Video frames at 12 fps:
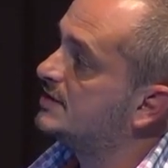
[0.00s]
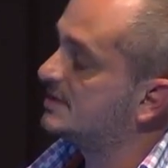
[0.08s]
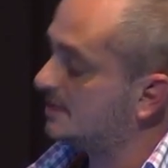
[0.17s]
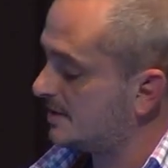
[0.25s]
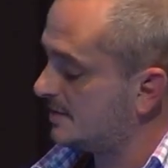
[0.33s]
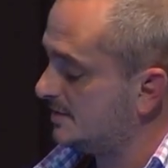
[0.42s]

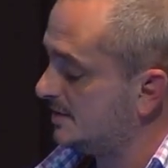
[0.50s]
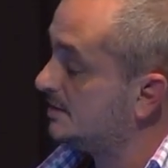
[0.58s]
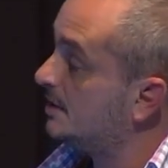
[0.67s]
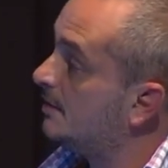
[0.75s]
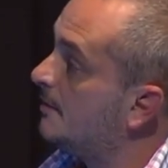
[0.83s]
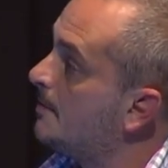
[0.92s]

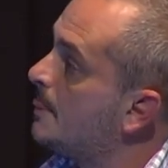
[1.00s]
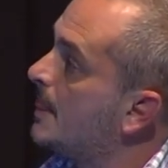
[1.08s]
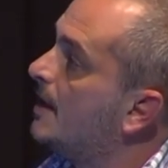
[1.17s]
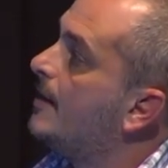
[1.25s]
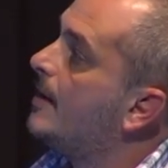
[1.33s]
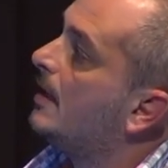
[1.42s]
signal,
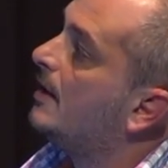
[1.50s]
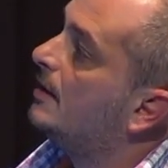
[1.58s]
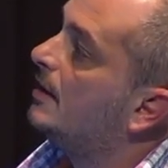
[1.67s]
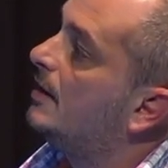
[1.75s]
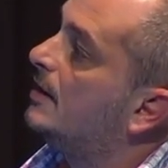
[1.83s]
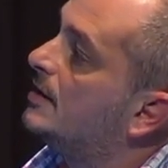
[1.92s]

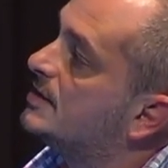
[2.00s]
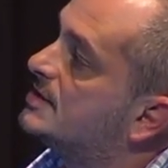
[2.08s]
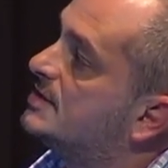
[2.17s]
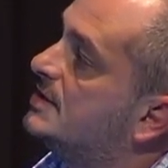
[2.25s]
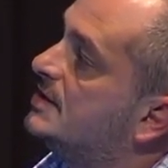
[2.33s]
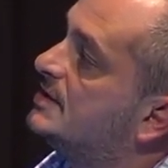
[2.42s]

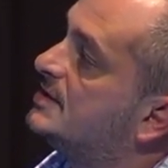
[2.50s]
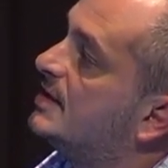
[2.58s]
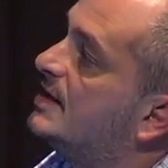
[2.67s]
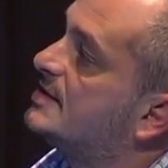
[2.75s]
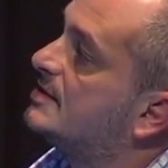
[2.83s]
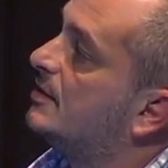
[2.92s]
the
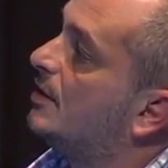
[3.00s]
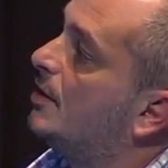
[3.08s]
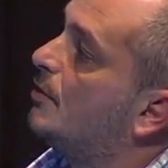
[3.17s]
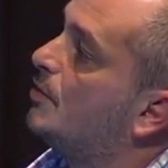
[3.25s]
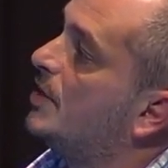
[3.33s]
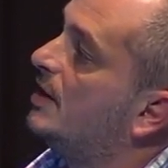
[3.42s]
cells
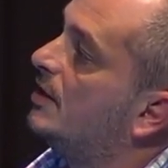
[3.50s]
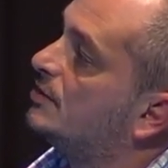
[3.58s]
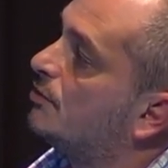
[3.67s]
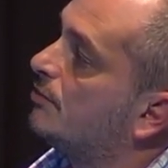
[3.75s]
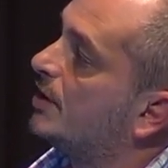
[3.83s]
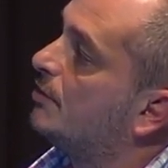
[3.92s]
will
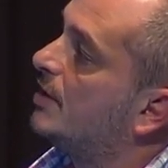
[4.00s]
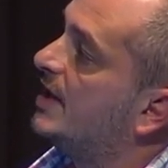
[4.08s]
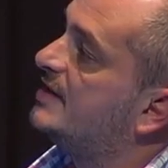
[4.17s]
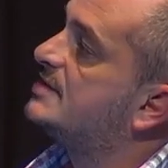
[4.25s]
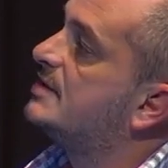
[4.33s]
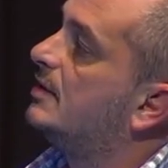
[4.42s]

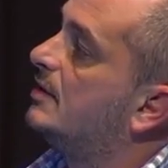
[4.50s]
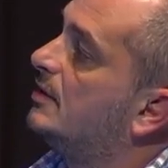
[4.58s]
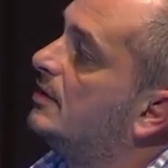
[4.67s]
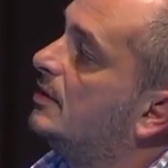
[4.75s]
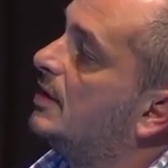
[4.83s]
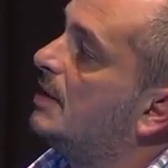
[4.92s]
downregulate
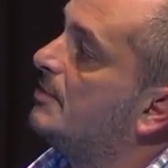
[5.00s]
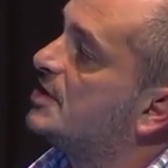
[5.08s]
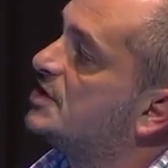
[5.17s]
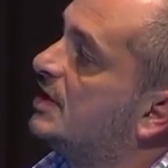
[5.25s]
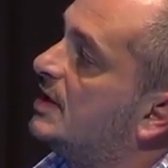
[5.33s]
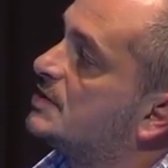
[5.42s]

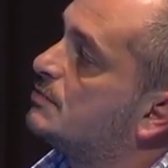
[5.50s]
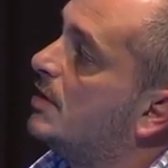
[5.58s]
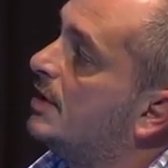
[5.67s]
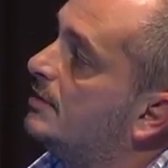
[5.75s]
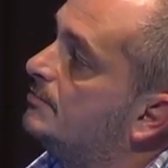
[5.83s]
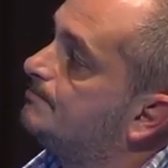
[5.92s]
MHE class
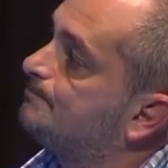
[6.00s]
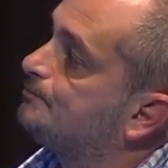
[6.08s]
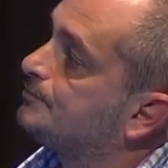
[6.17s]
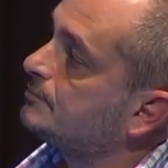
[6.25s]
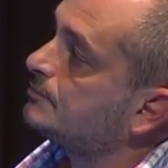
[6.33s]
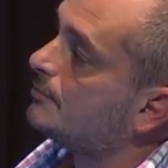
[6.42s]
1,
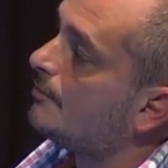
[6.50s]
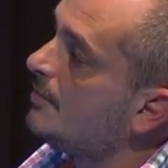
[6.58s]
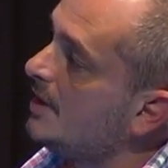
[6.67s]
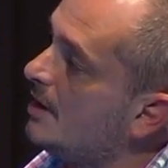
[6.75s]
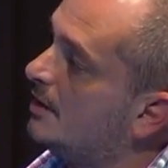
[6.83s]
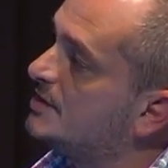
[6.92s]

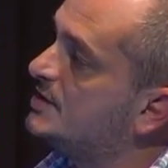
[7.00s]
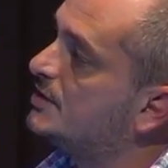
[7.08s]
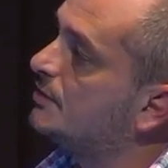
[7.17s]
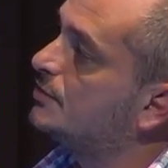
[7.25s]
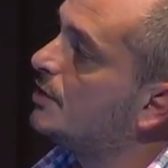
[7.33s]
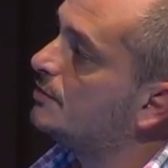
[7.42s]
and this
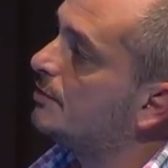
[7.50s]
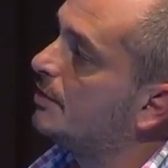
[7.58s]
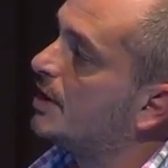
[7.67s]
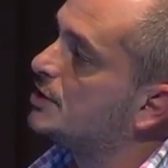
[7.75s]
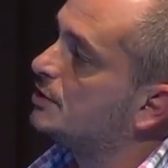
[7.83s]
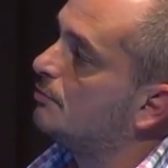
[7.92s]

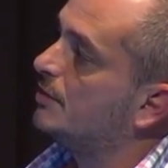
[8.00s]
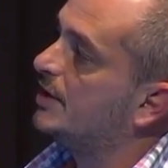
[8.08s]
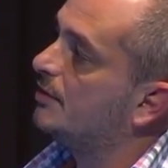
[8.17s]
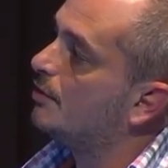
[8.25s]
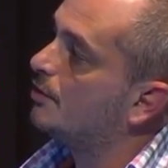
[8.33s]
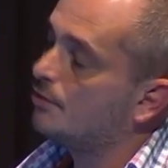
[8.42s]
downregulation
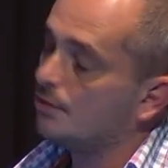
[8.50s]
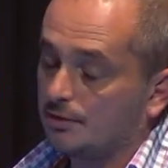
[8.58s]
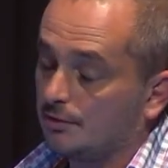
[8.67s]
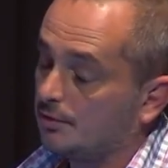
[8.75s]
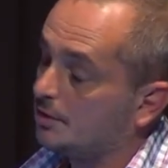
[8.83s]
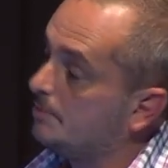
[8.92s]
will occur
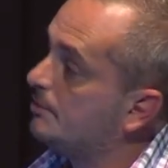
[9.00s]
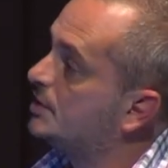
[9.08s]
concomitantly